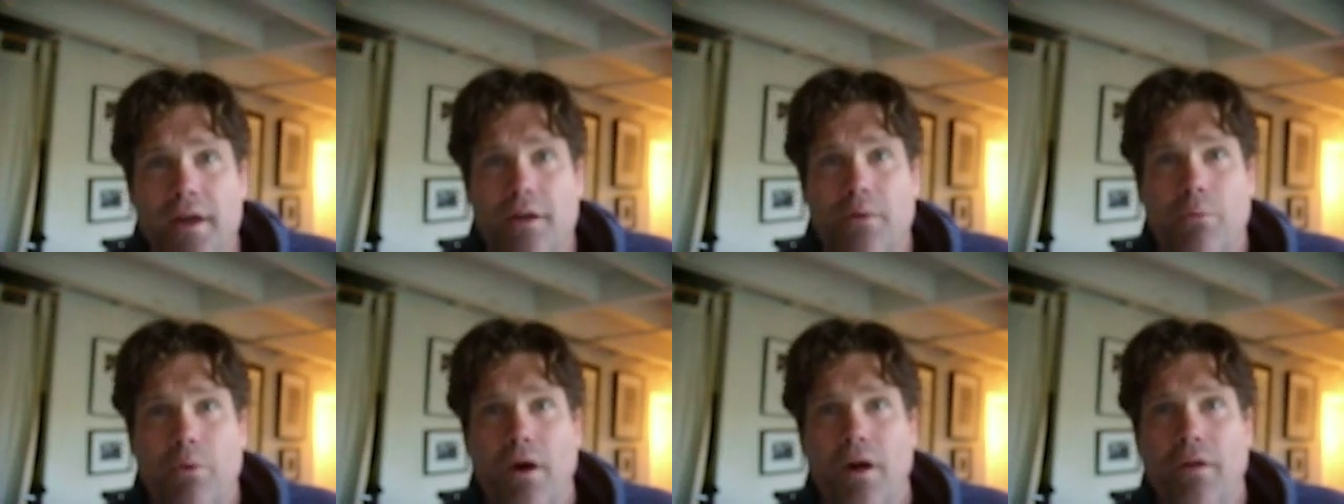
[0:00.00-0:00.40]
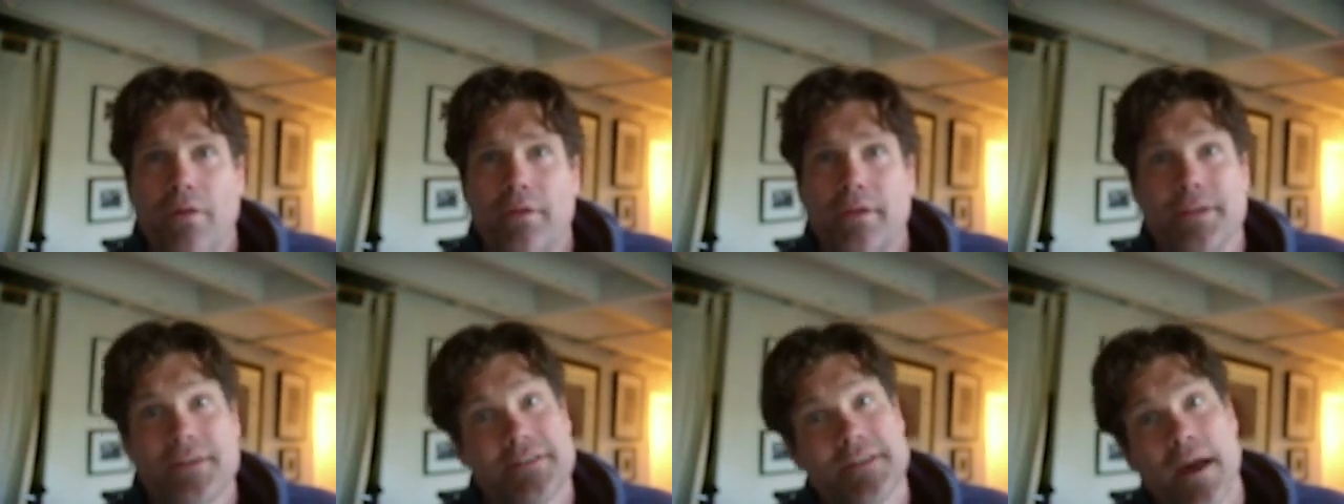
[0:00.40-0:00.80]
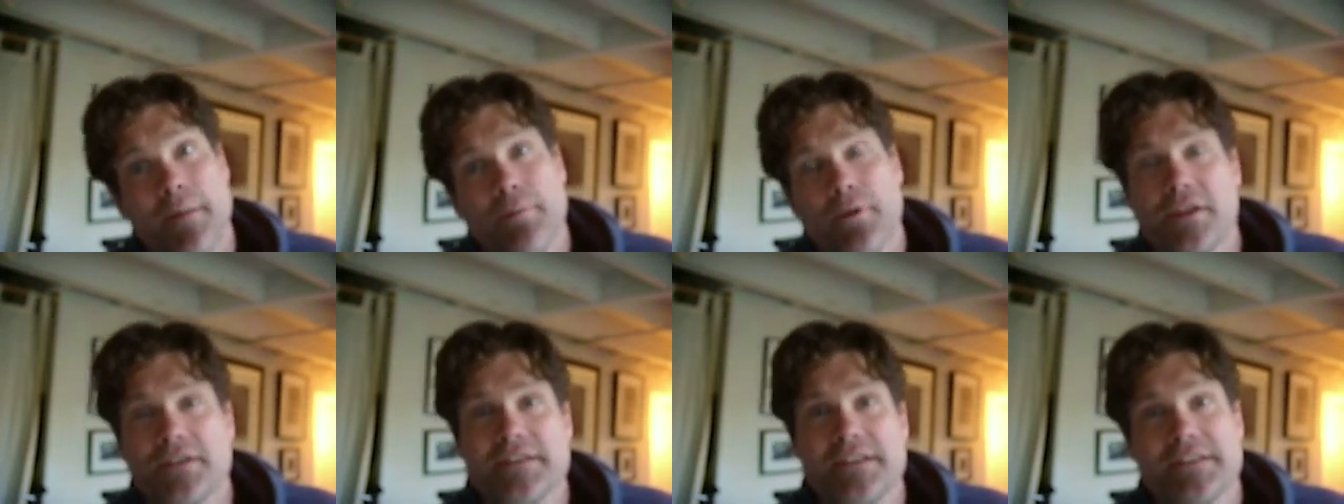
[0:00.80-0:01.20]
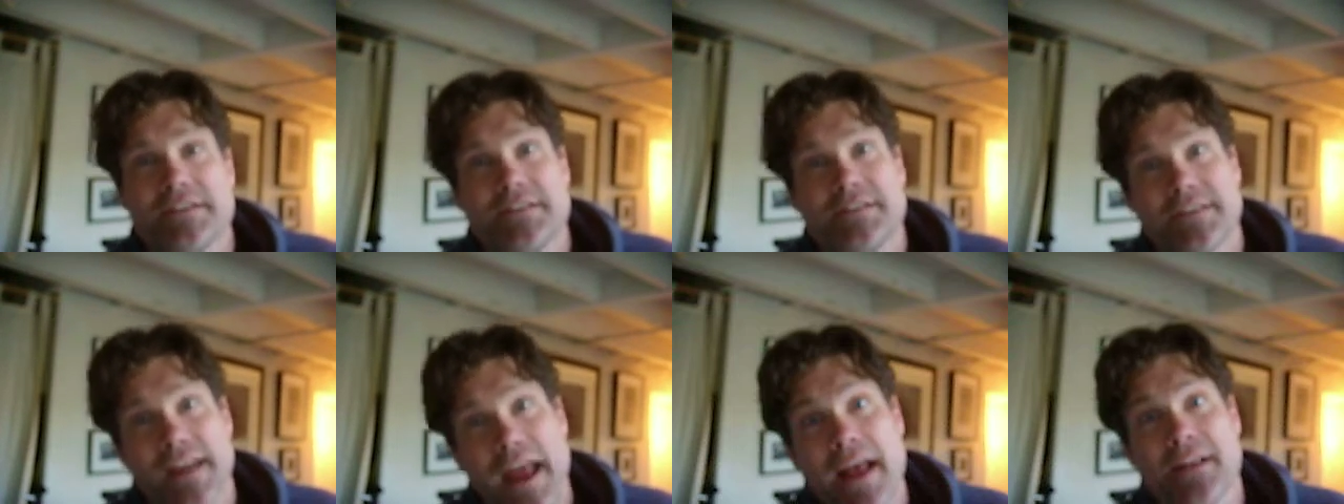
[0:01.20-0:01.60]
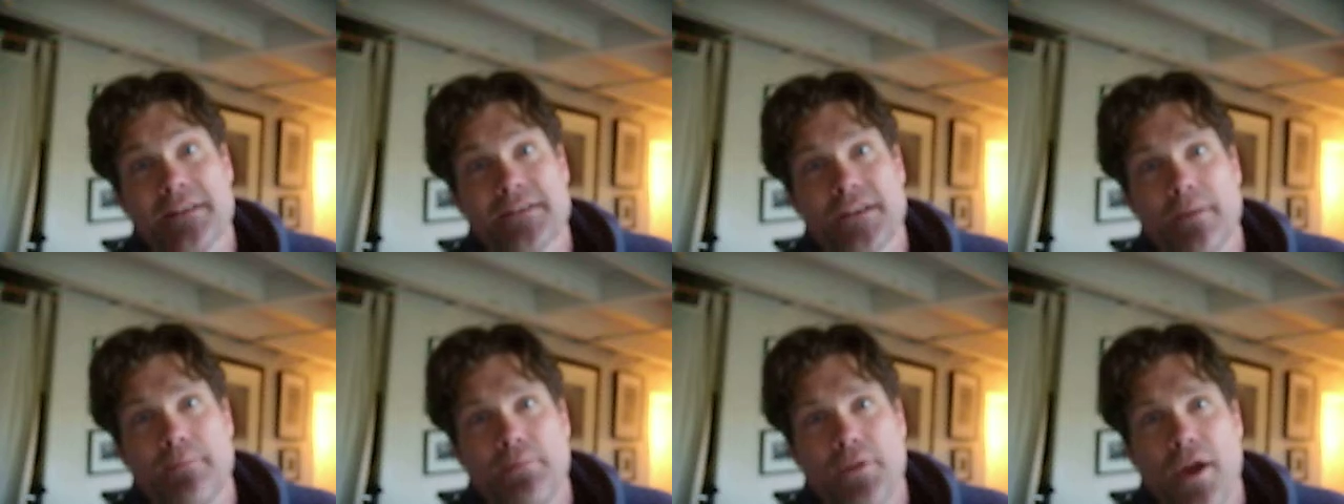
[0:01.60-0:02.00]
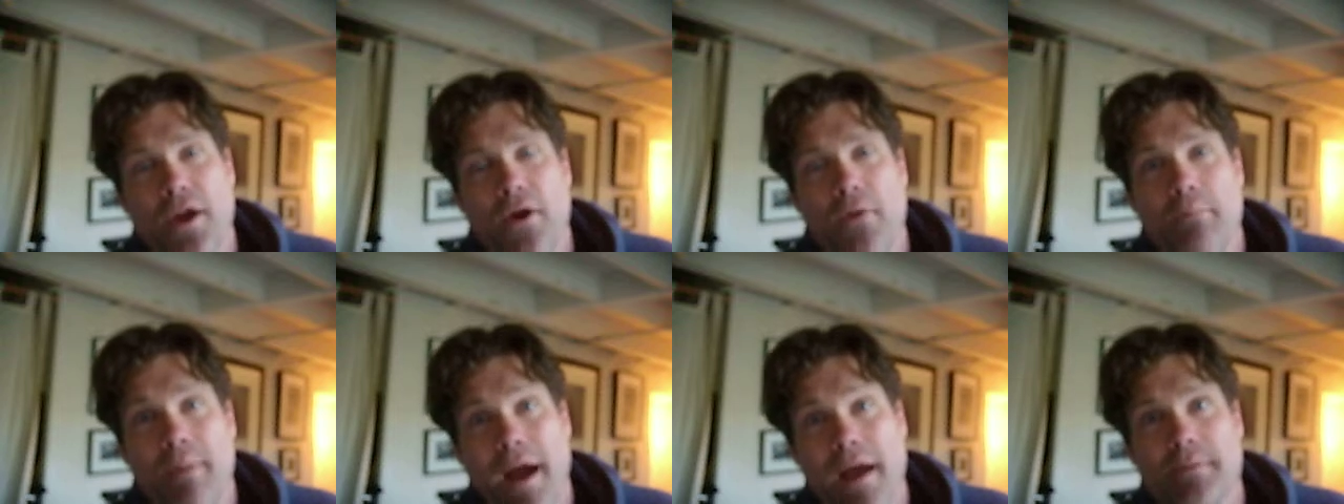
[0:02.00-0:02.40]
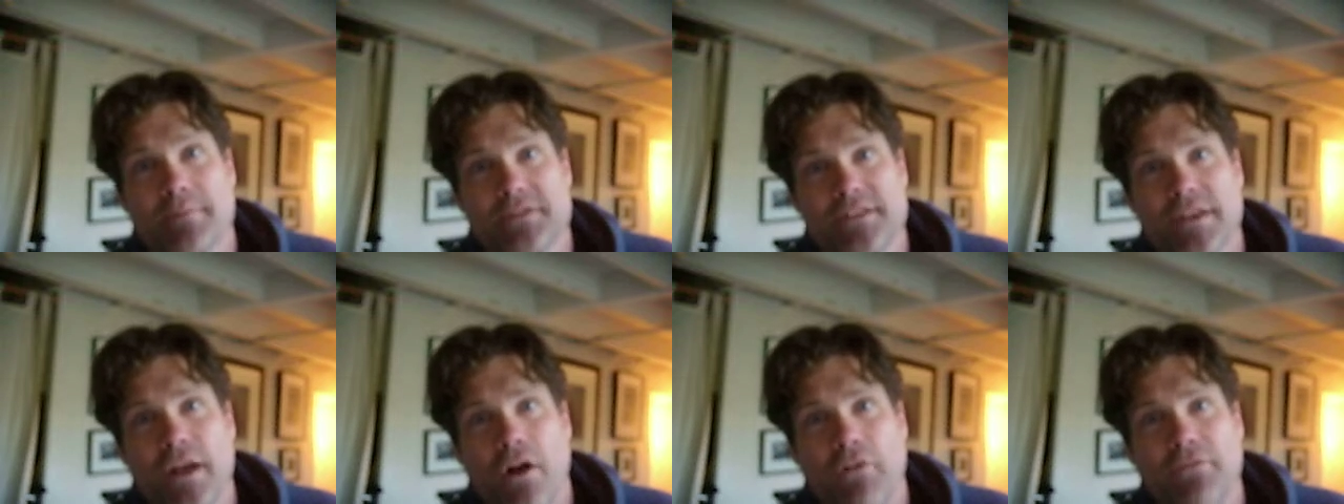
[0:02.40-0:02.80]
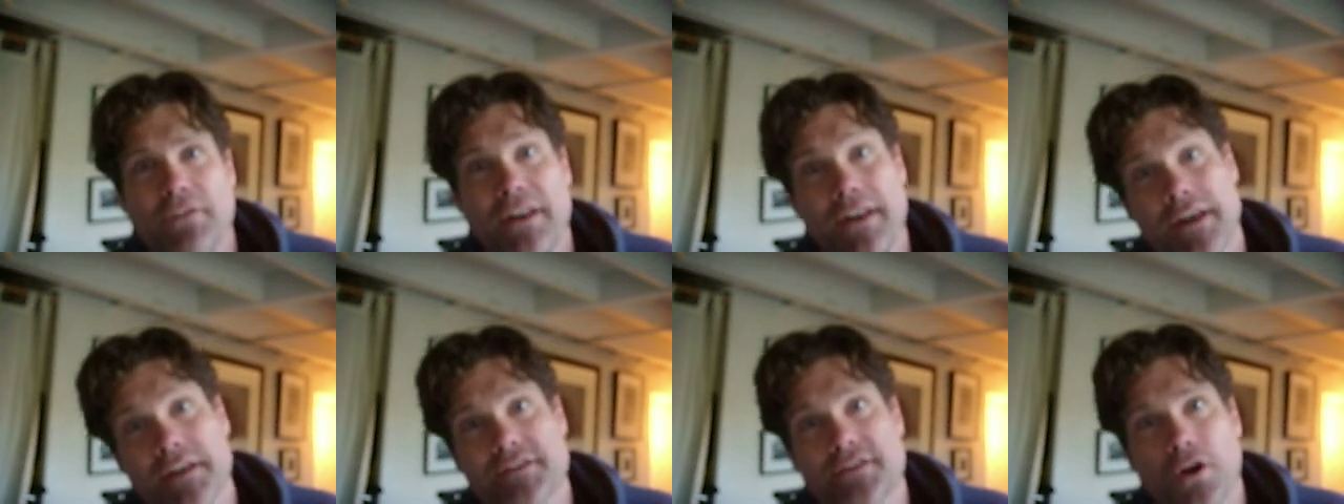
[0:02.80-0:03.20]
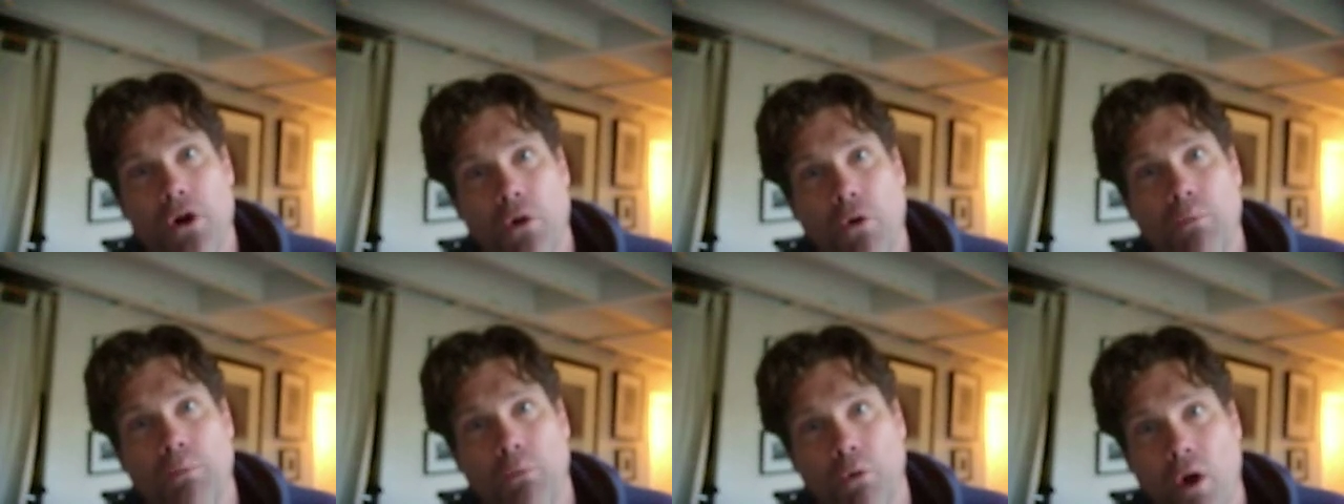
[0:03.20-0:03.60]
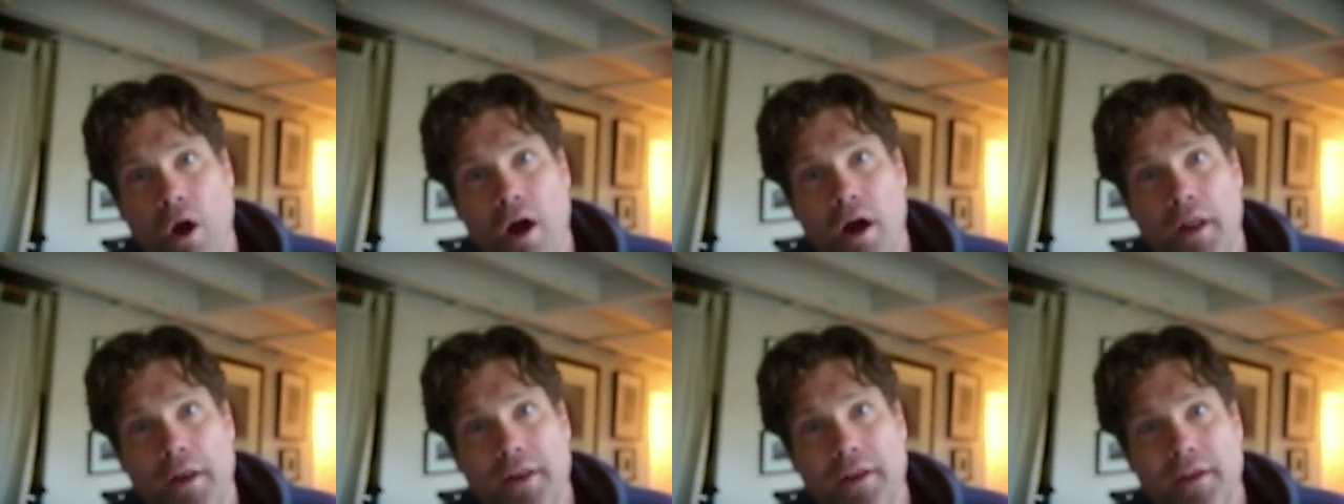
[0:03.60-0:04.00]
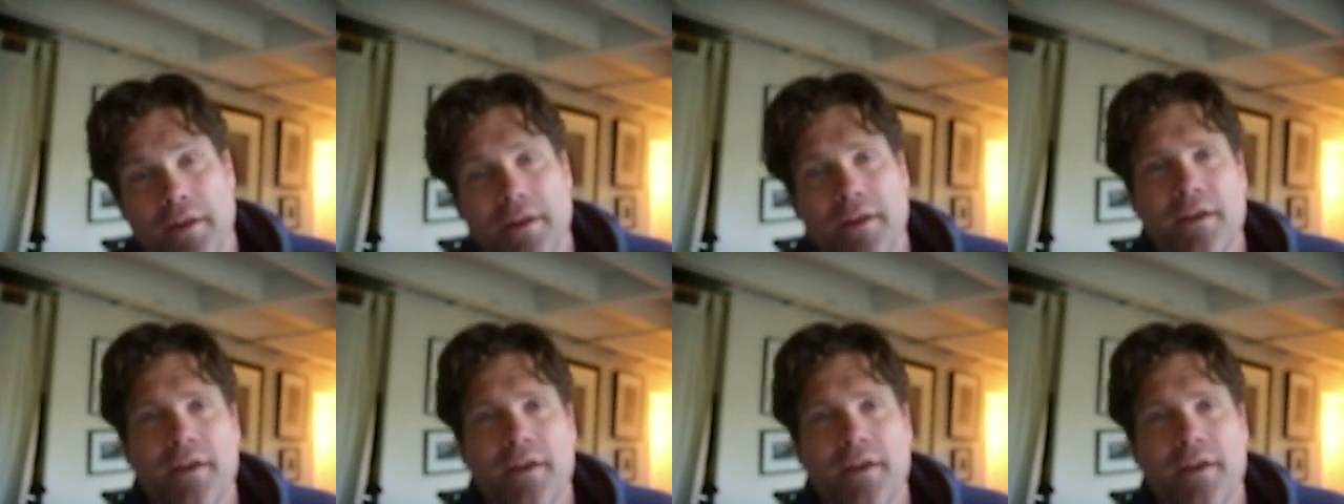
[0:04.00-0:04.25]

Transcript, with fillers: Well, it's not because he stands up there by himself and hits a home run.